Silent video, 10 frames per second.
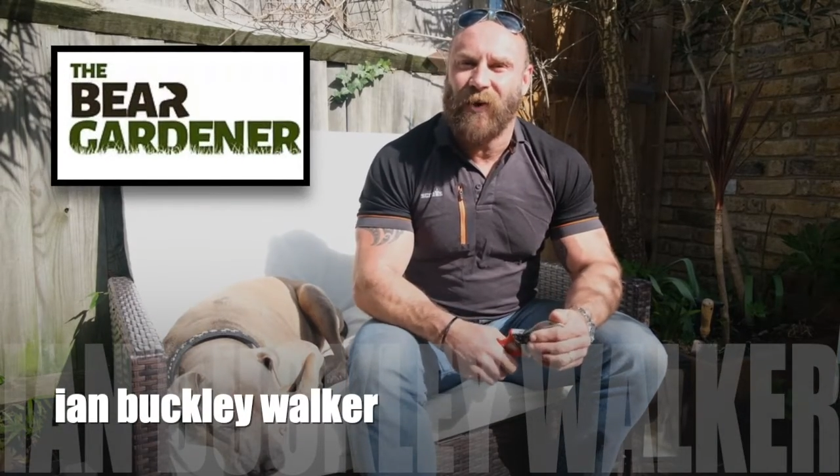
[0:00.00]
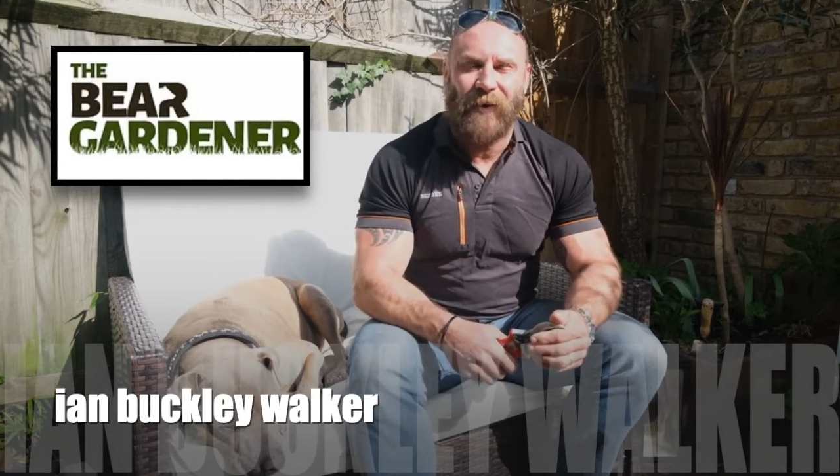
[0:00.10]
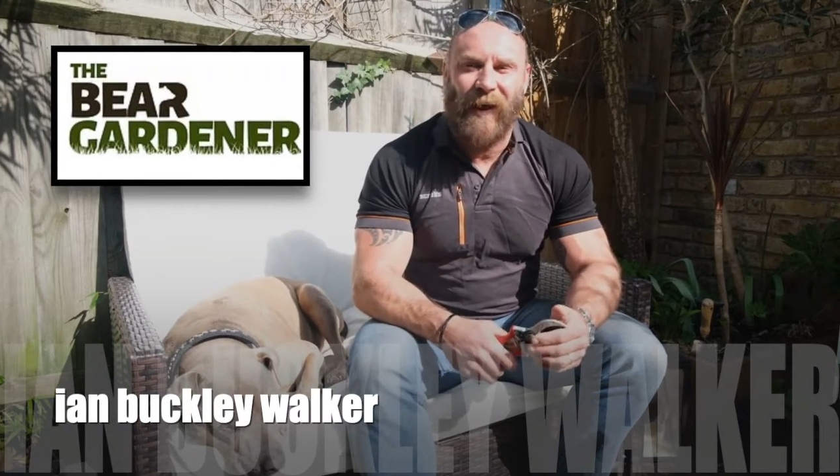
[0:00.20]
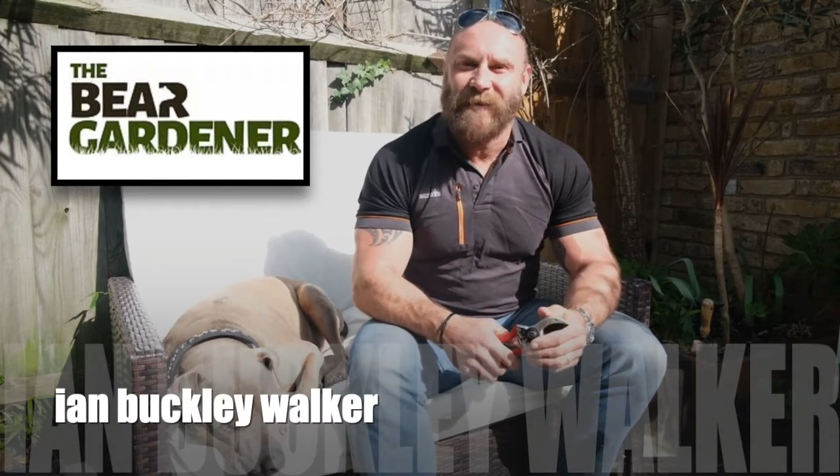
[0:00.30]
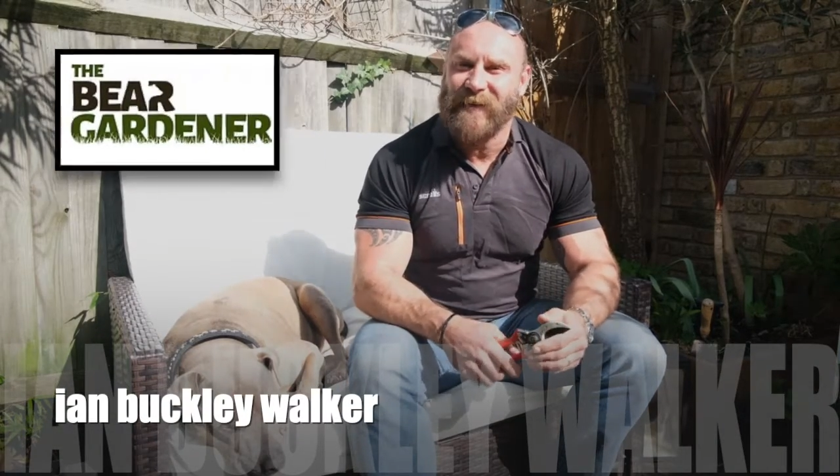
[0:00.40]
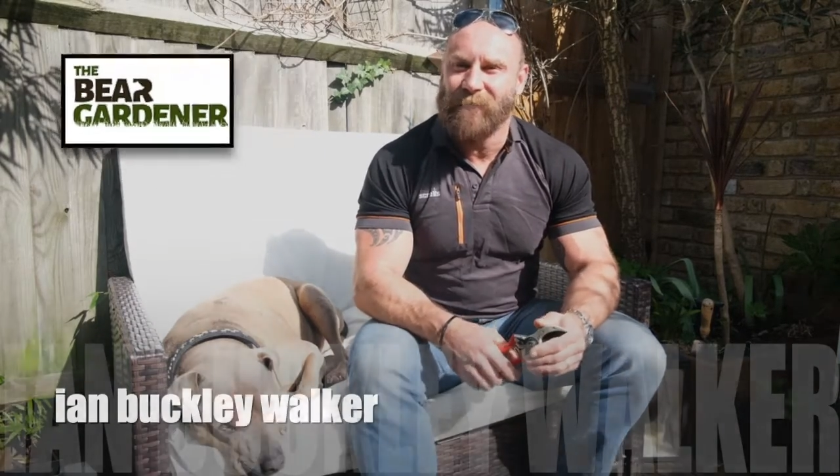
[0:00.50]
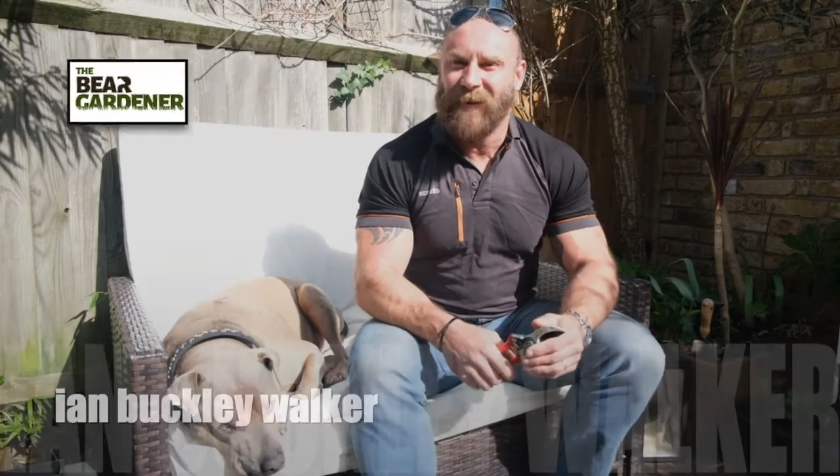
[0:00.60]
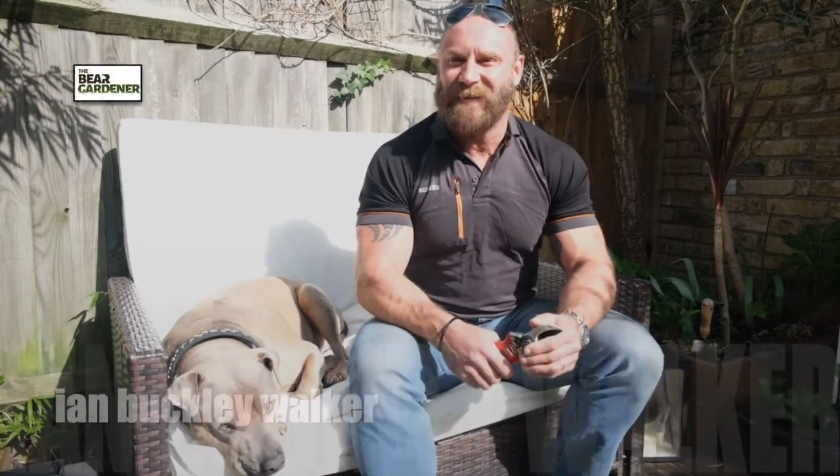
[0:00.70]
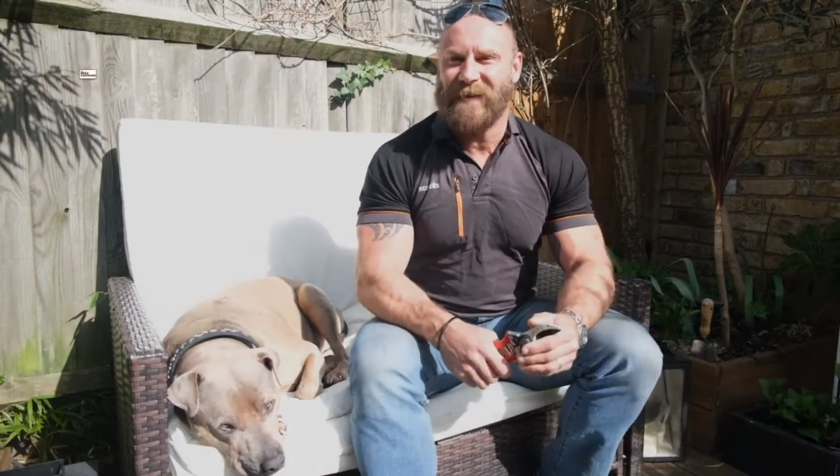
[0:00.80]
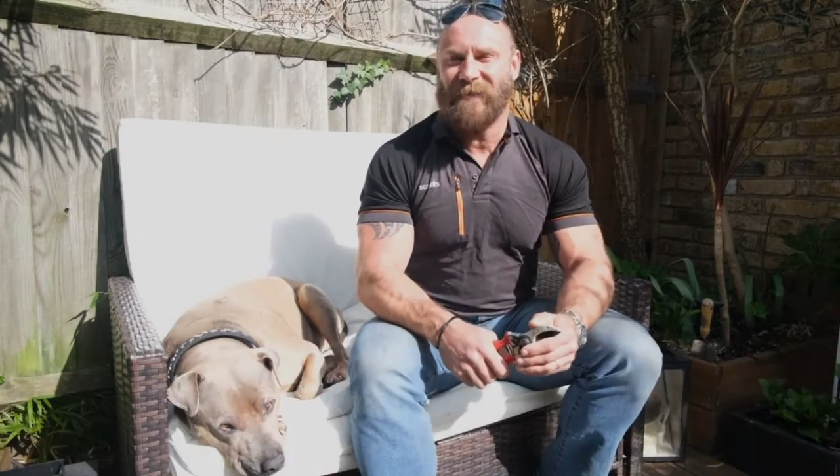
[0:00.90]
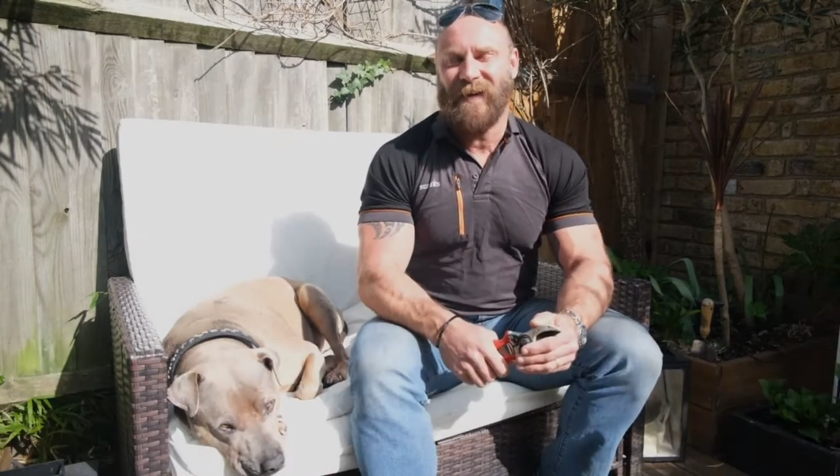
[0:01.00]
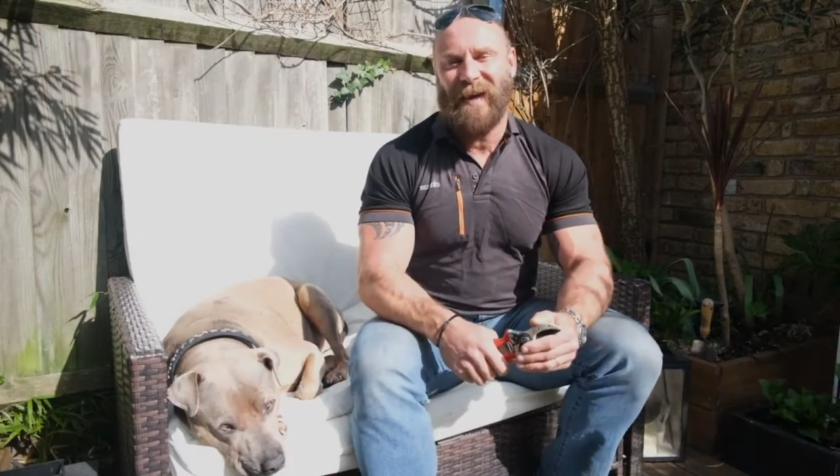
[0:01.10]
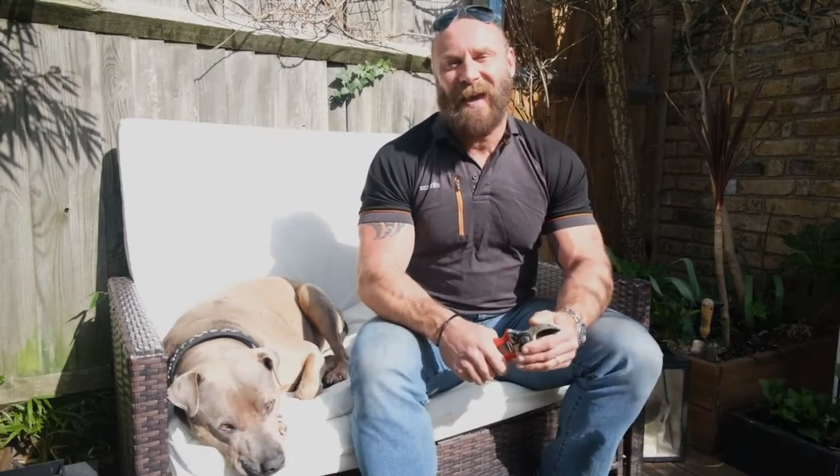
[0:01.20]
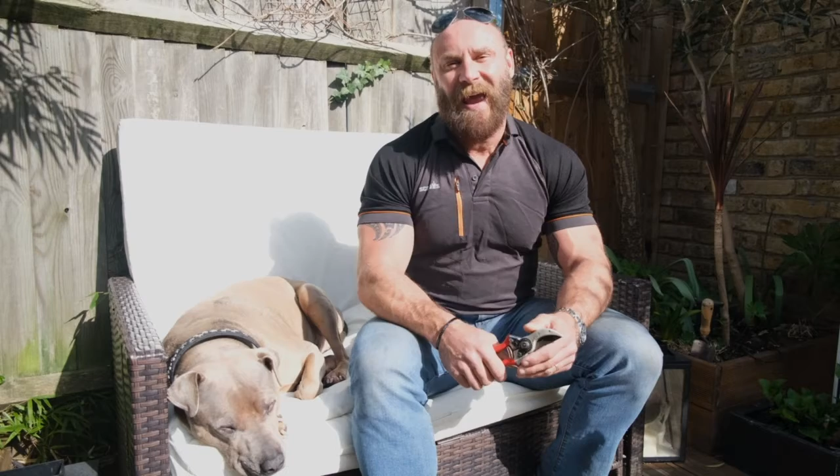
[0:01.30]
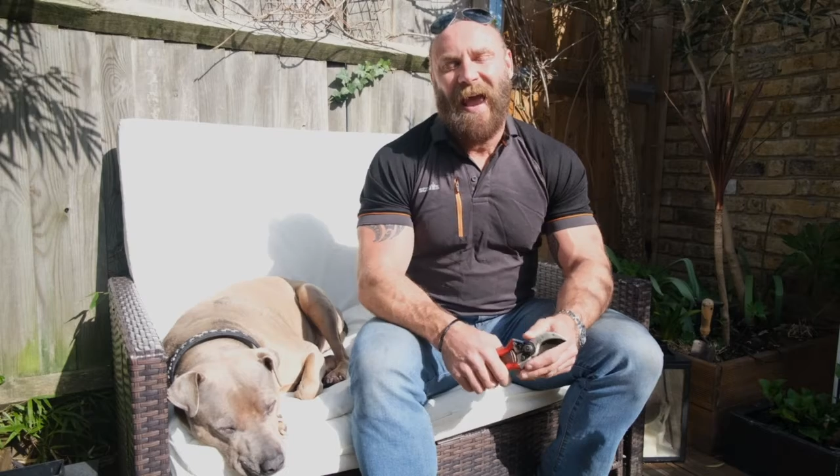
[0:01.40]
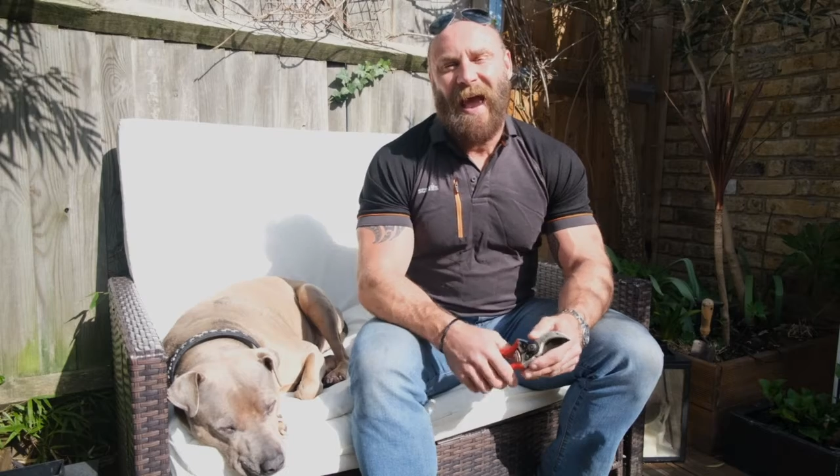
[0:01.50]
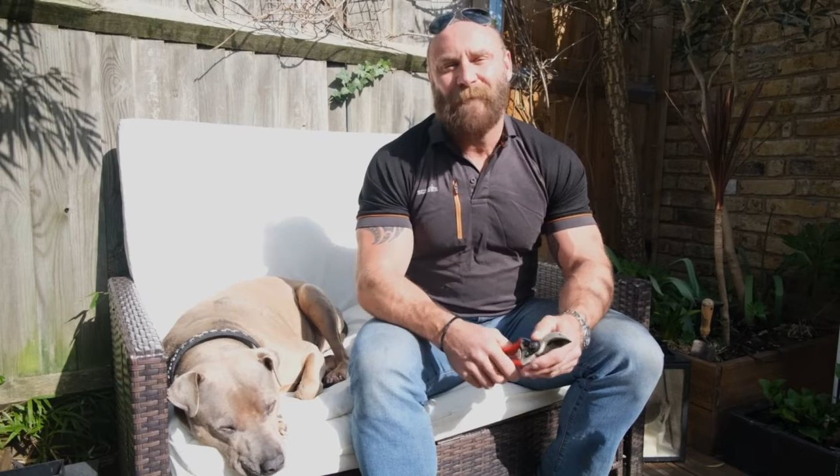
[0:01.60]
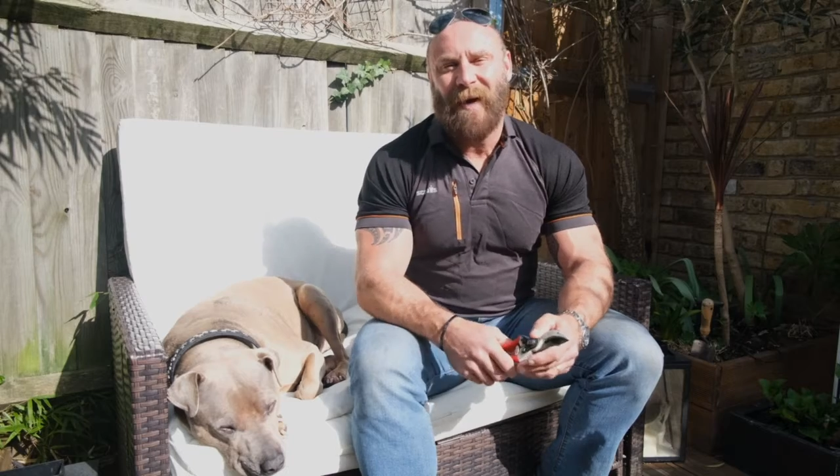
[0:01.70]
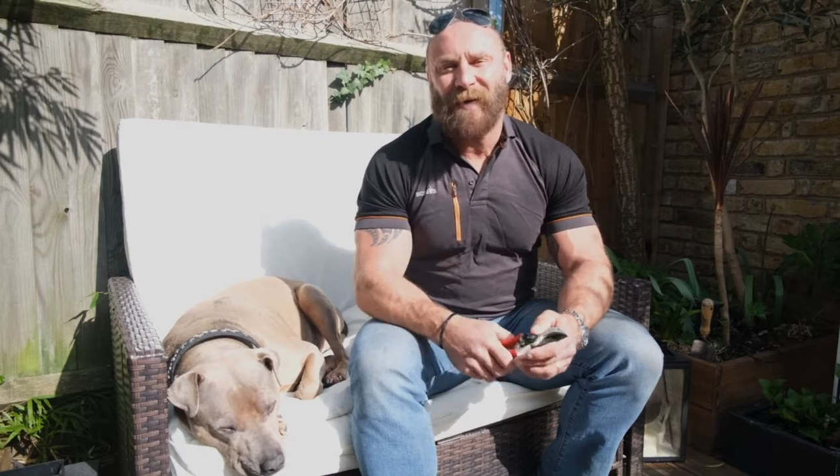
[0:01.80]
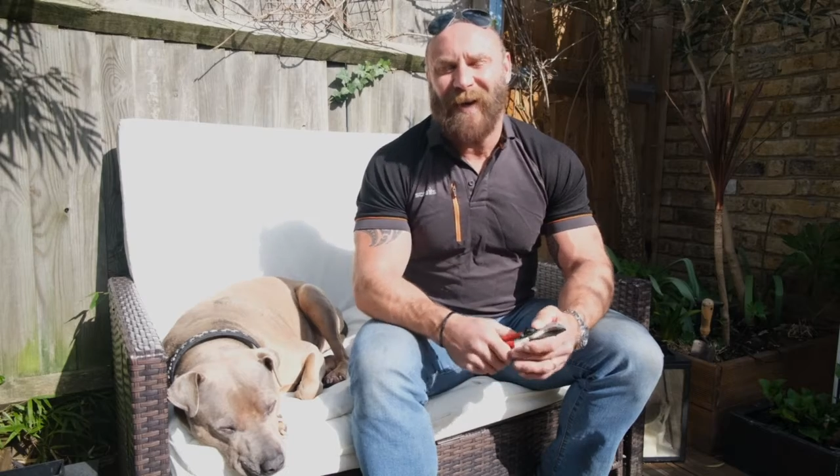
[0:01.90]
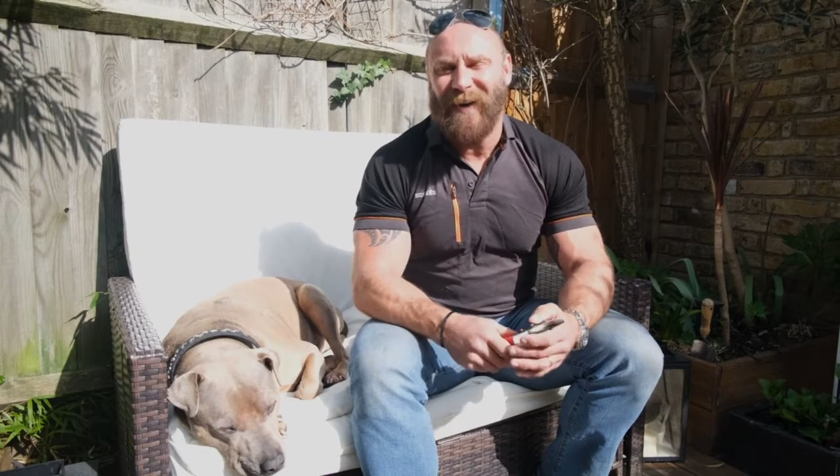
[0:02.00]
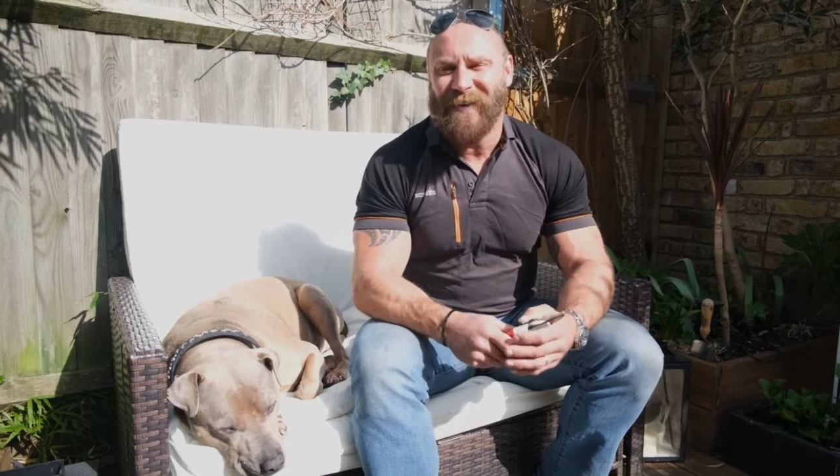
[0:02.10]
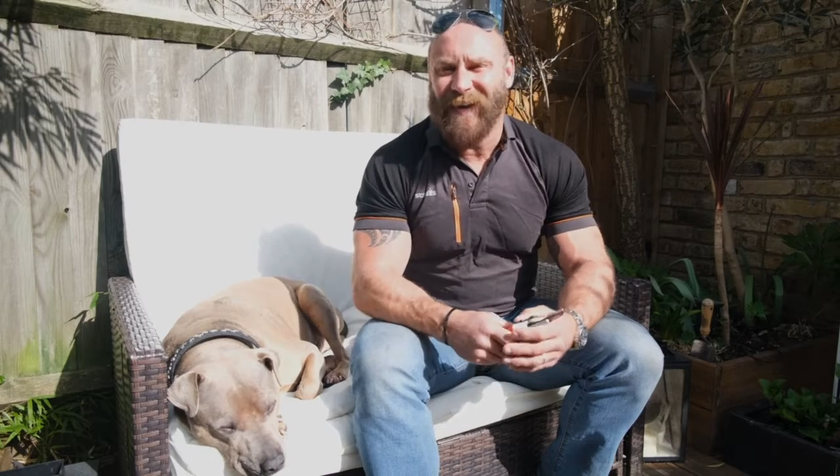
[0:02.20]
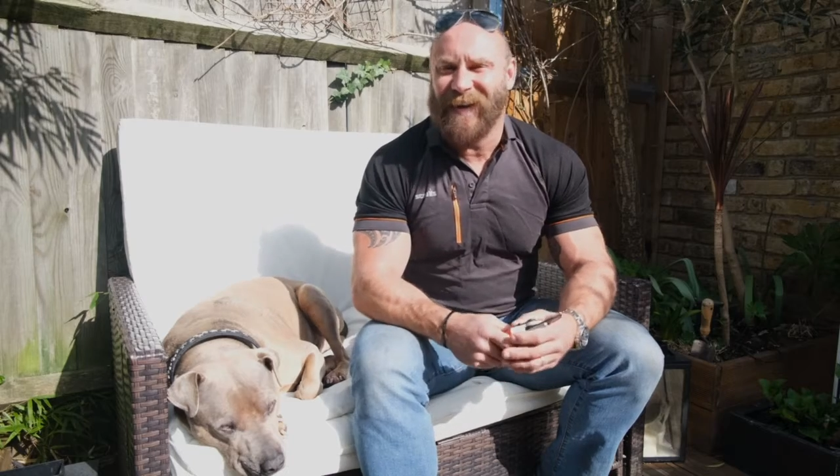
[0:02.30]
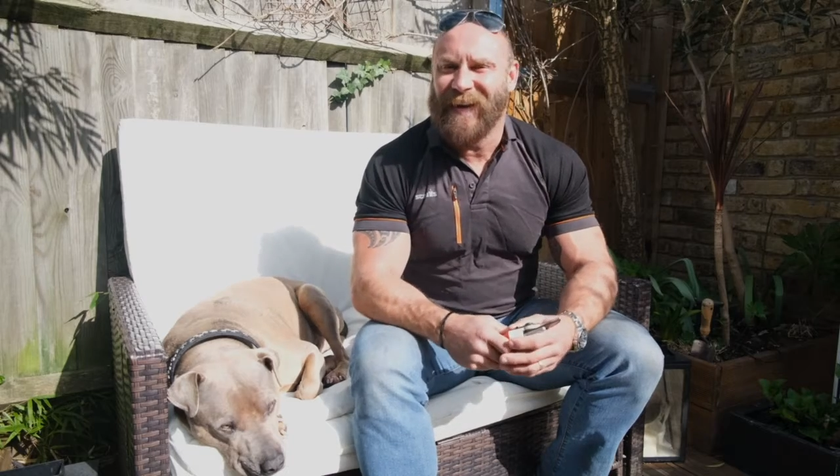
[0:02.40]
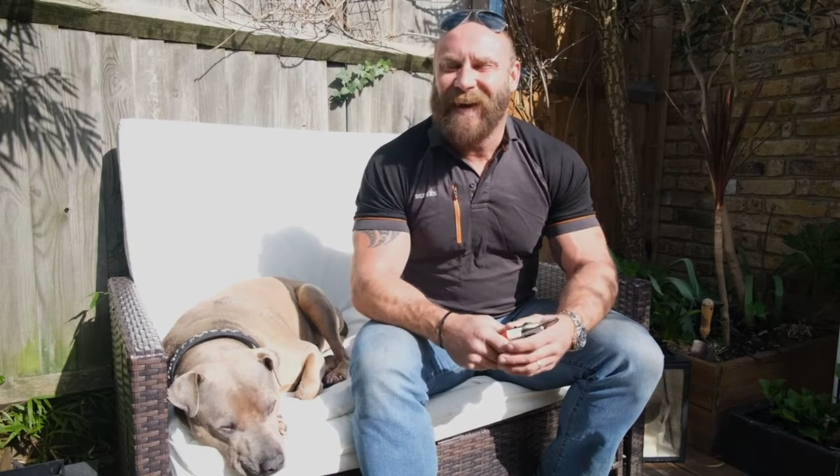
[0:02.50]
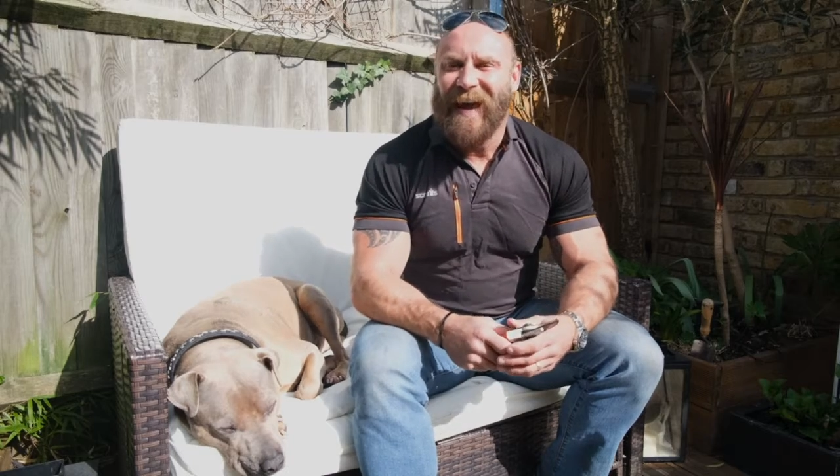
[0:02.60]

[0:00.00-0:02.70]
on SMB TV about gardening.